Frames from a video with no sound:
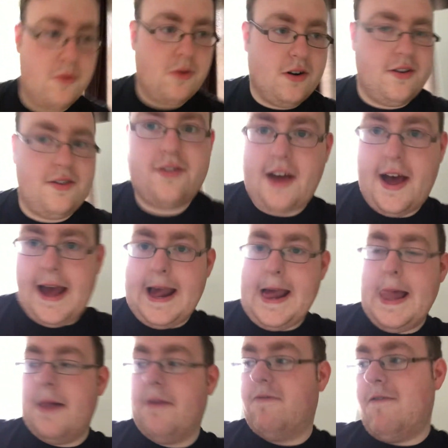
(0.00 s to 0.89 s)
I want to
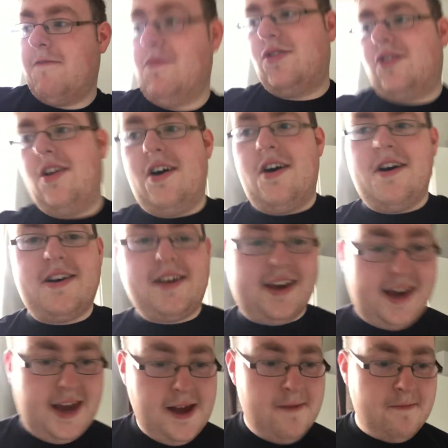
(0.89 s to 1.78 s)
say, from
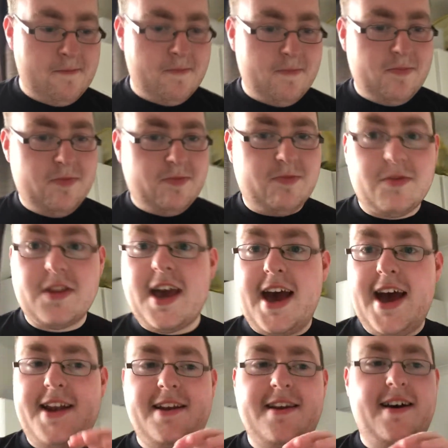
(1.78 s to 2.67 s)
Turkey.
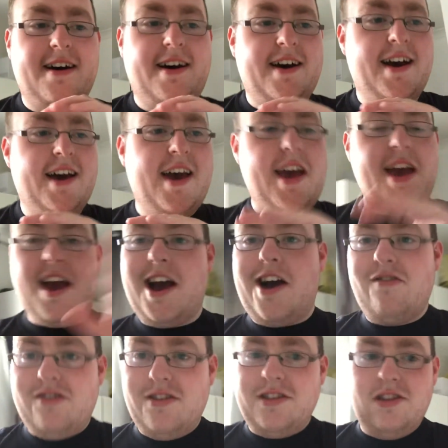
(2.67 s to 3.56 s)
And I
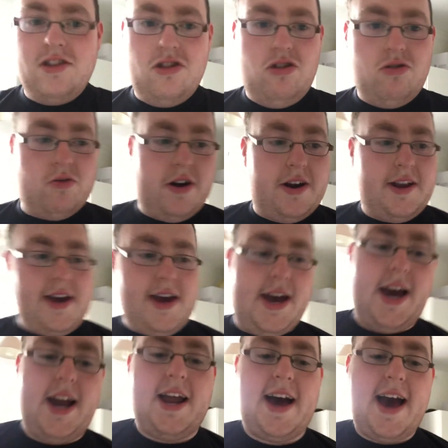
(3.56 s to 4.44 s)
really enjoyed
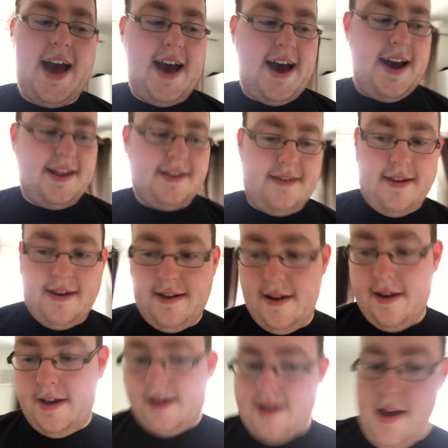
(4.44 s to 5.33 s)
it, and I had
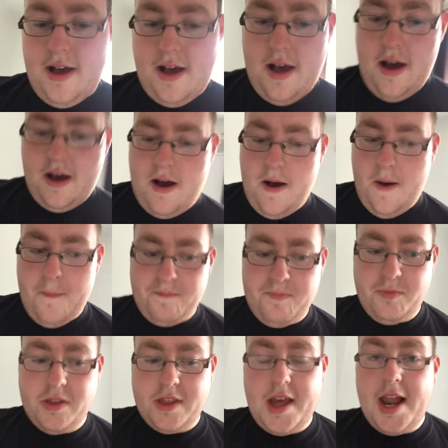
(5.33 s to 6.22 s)

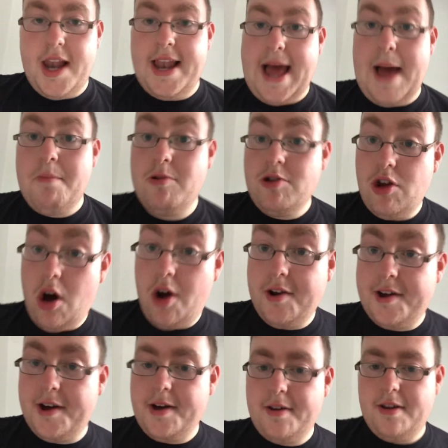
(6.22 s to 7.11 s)
lamb
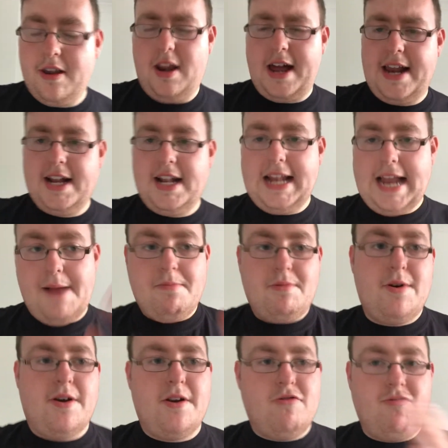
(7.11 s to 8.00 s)
doner, like
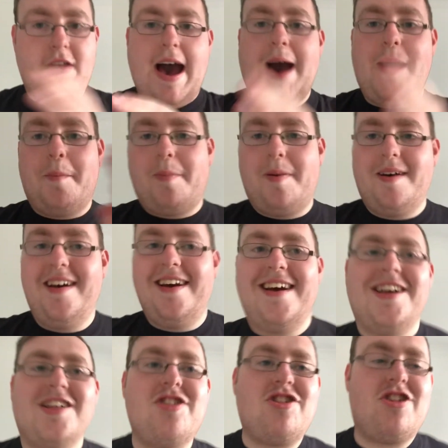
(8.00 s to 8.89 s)
lamb doner wrap,
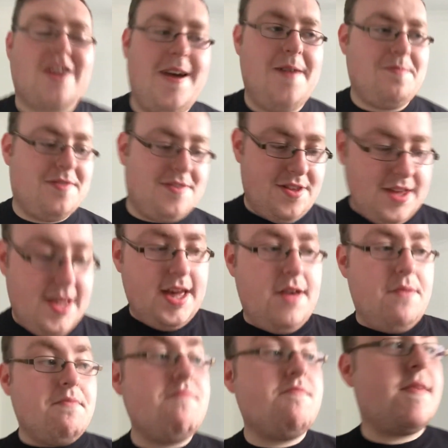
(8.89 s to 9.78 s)
chips
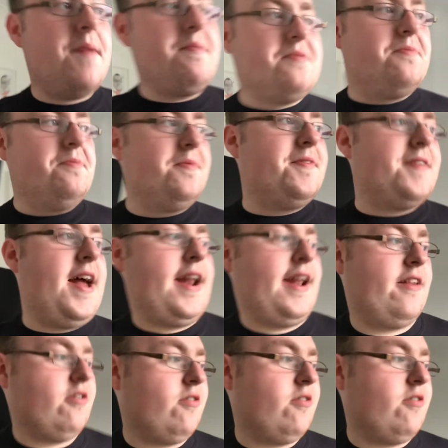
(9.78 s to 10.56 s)
and some salad.